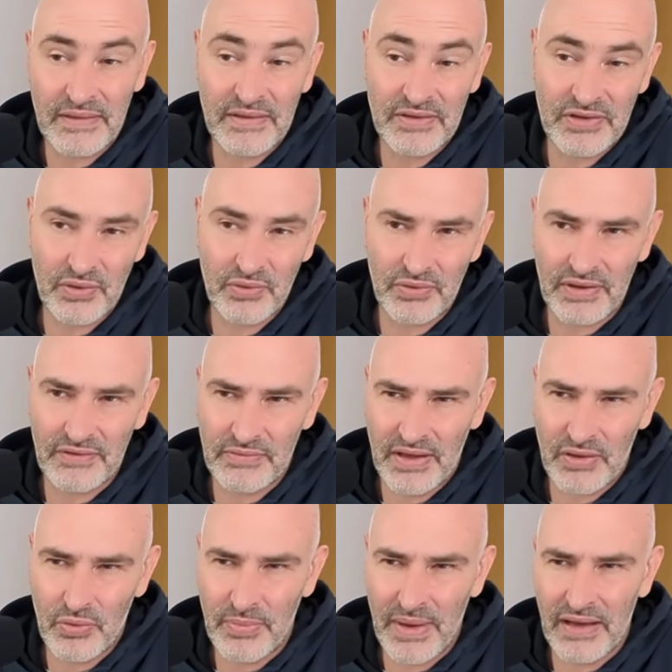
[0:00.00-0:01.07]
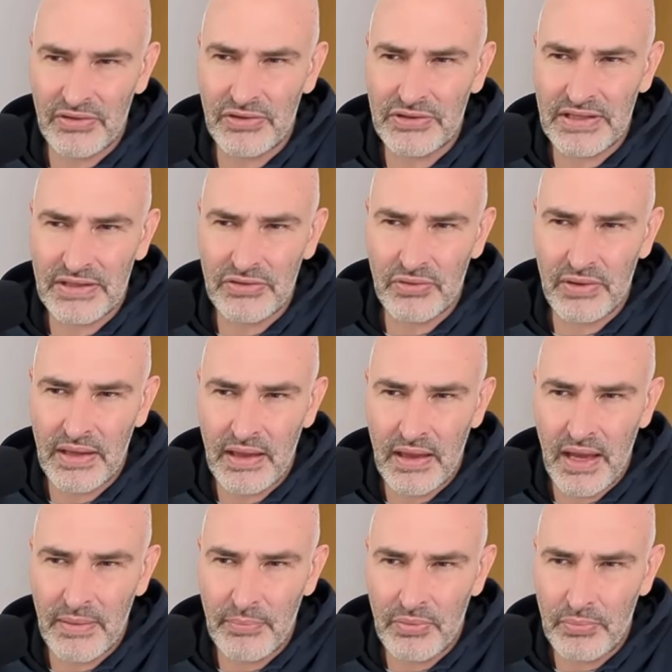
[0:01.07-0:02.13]
So if I go back to c3,
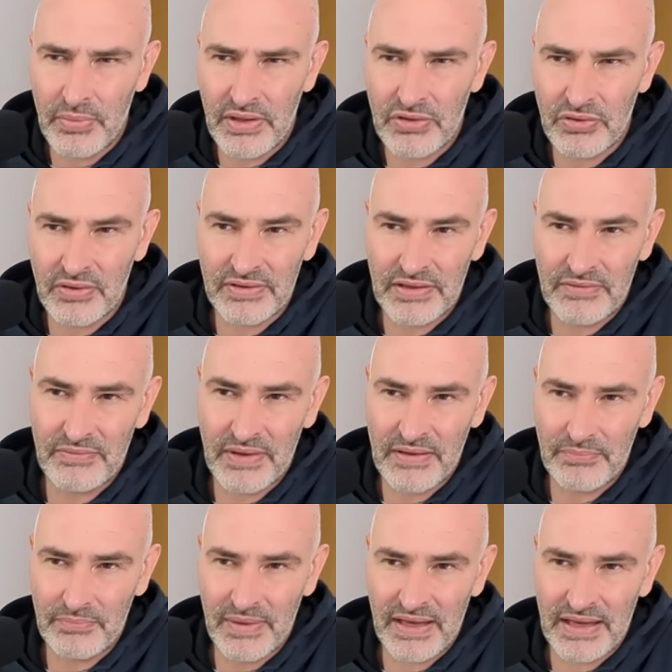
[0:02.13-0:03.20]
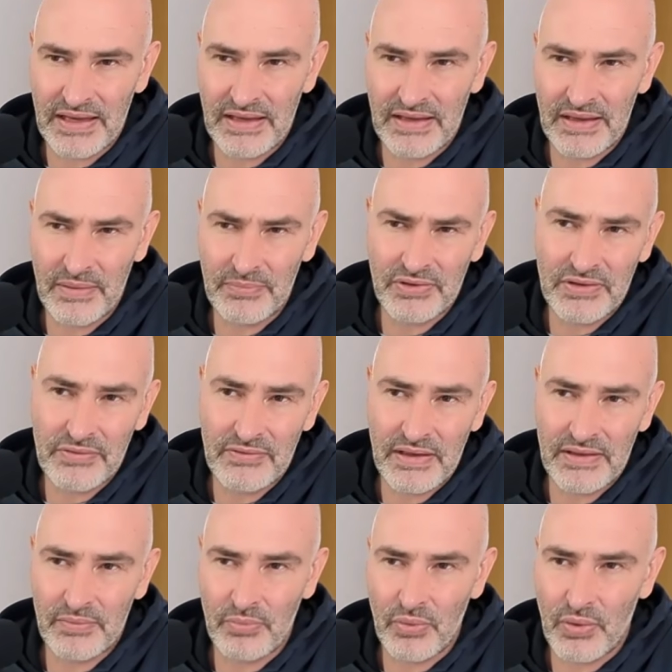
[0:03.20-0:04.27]
I put pressure on d5, but he can come to
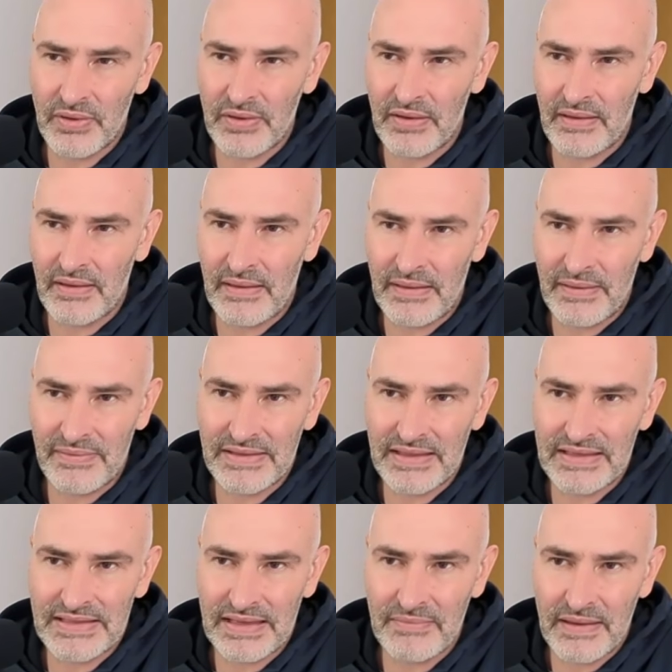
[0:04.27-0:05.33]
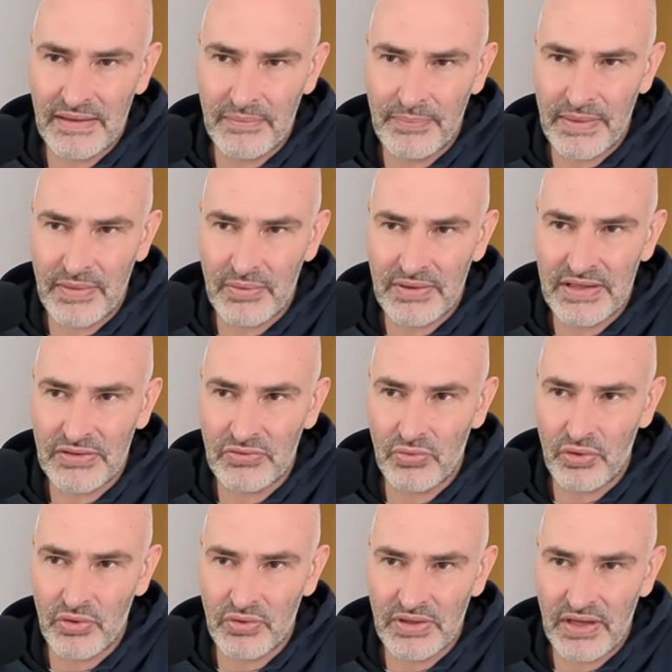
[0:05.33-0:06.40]
defend the pawn. c7, maybe with this
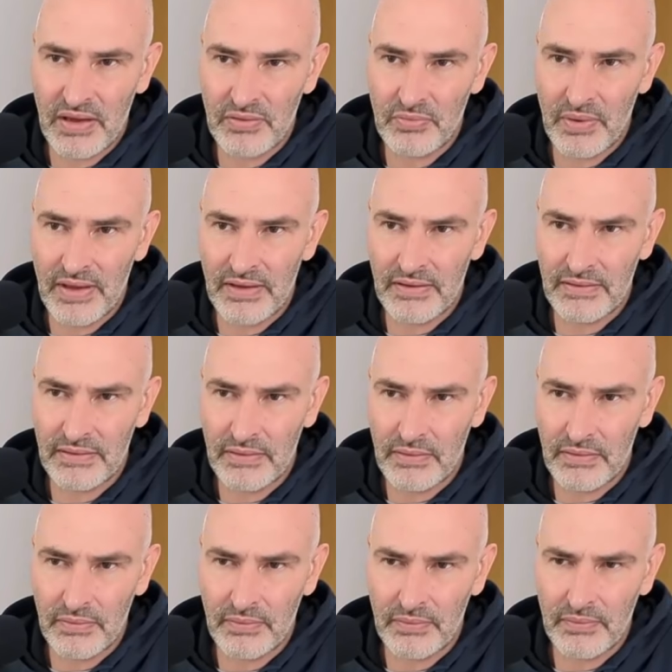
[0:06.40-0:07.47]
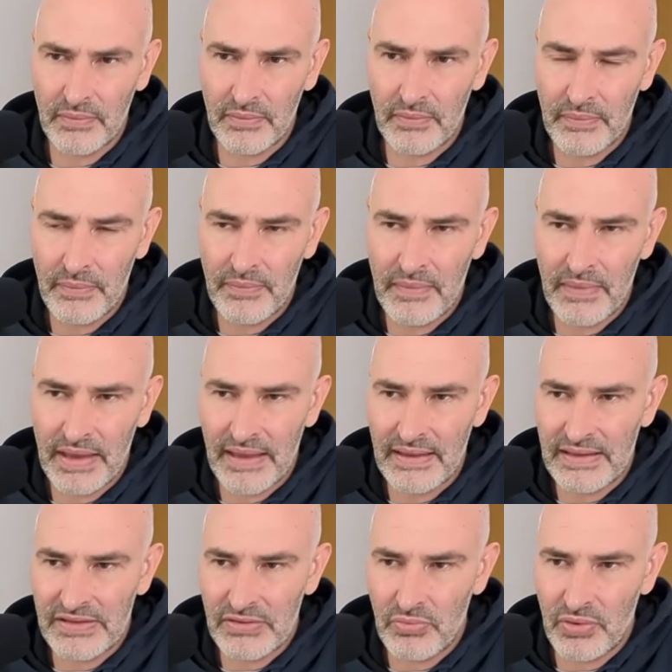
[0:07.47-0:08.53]
rook or the other one.
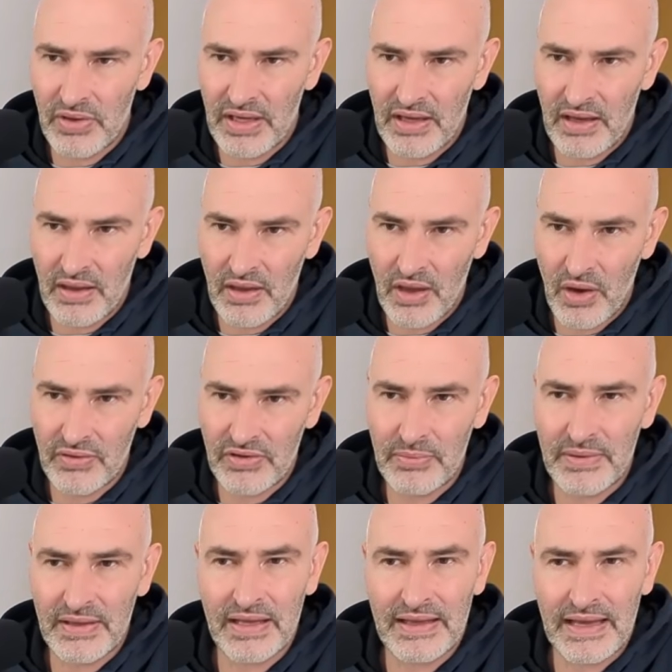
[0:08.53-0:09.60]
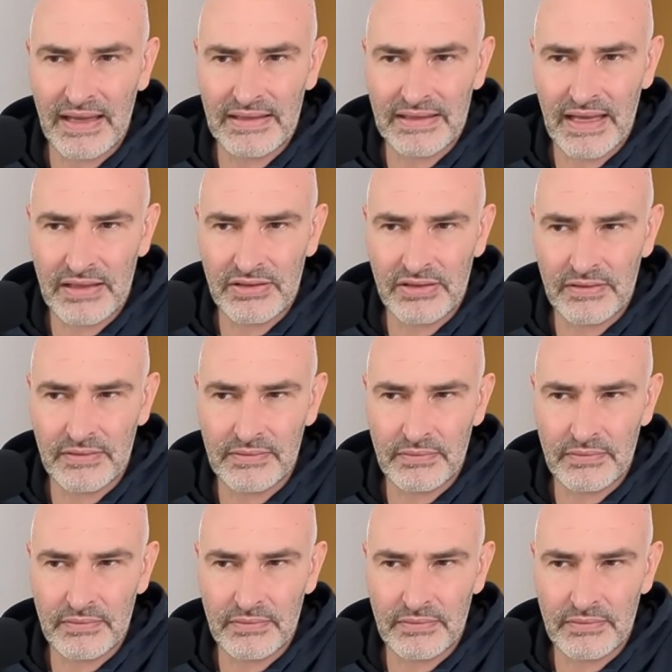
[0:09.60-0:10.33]
And this rook here ultimately lacks action.